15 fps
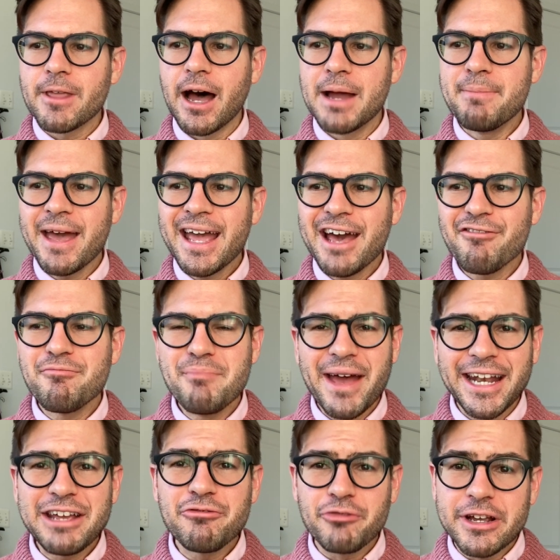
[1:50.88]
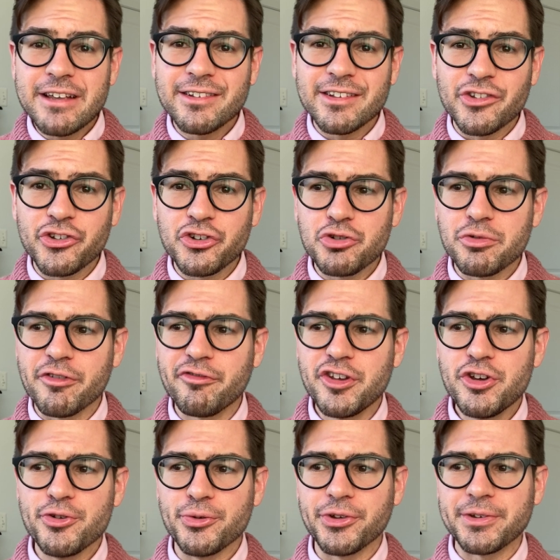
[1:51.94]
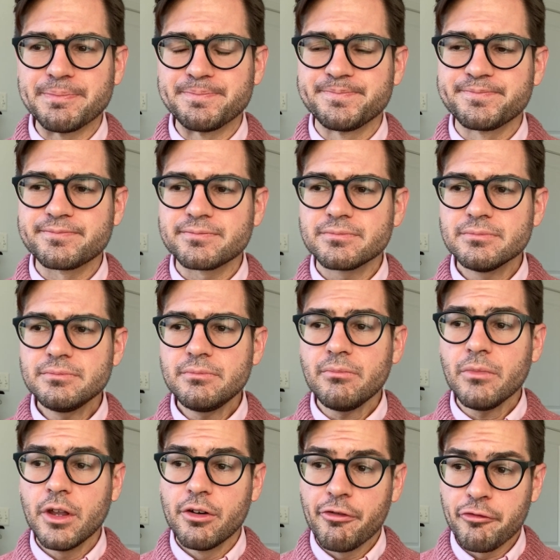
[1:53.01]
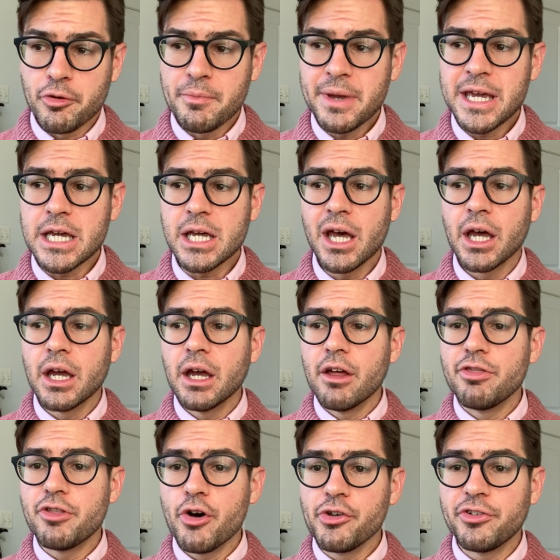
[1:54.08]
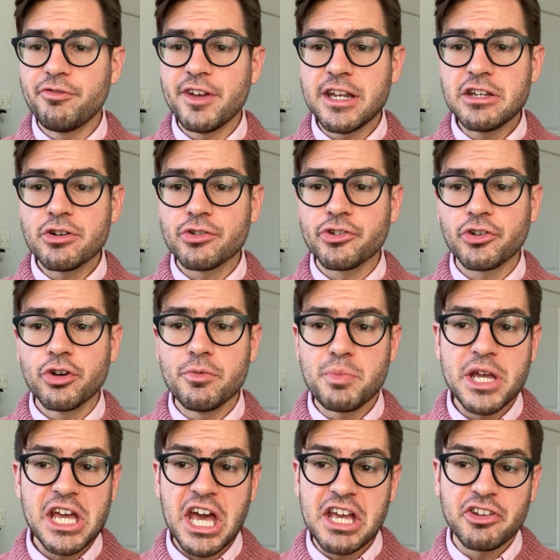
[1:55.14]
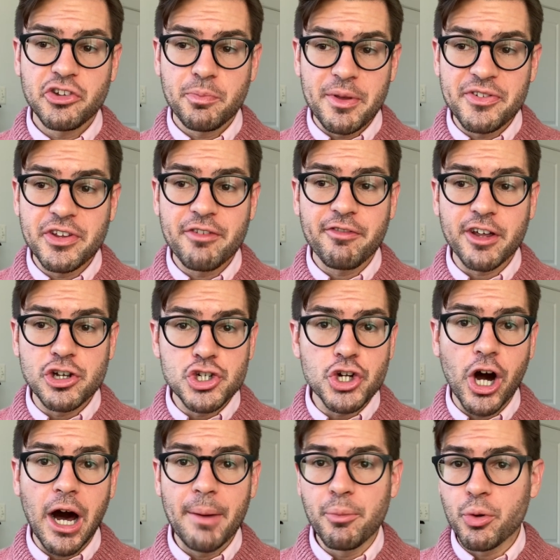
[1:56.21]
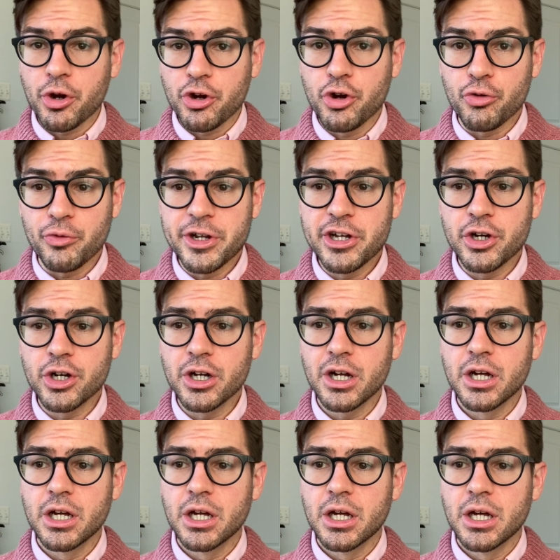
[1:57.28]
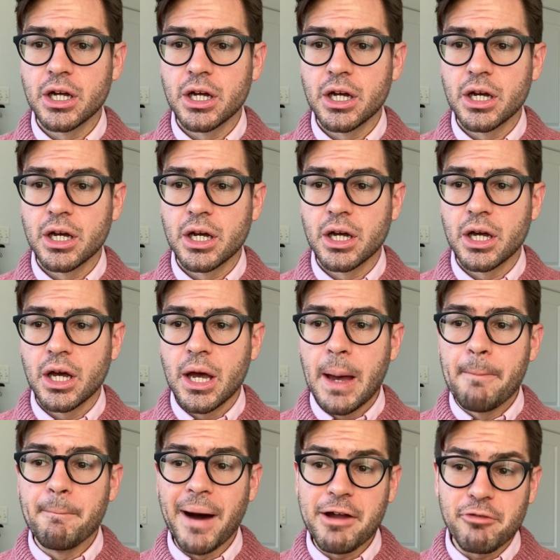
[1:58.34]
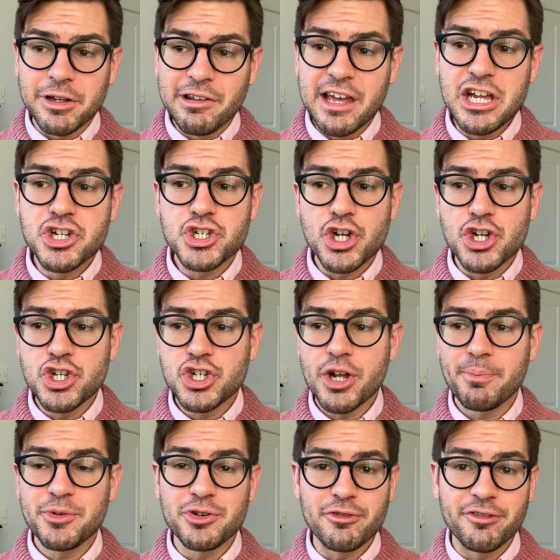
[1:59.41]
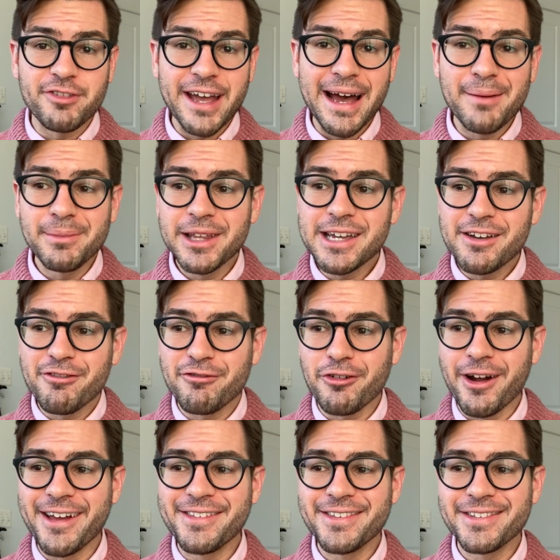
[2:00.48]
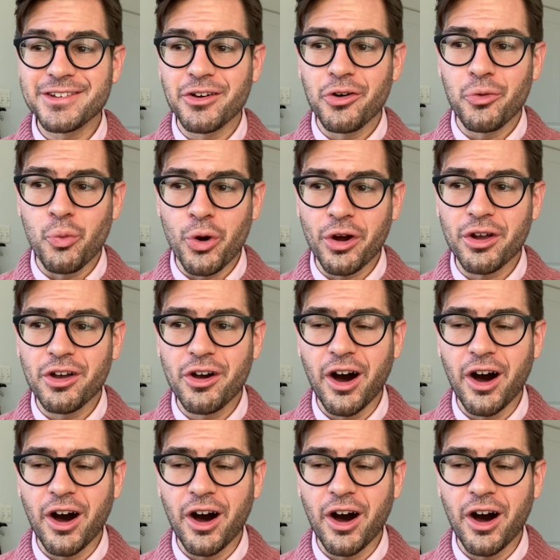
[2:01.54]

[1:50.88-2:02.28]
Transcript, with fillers: I may have many reasons to refuse. For me, those vineyards could be a specific job or career, my relationship to family, friends, work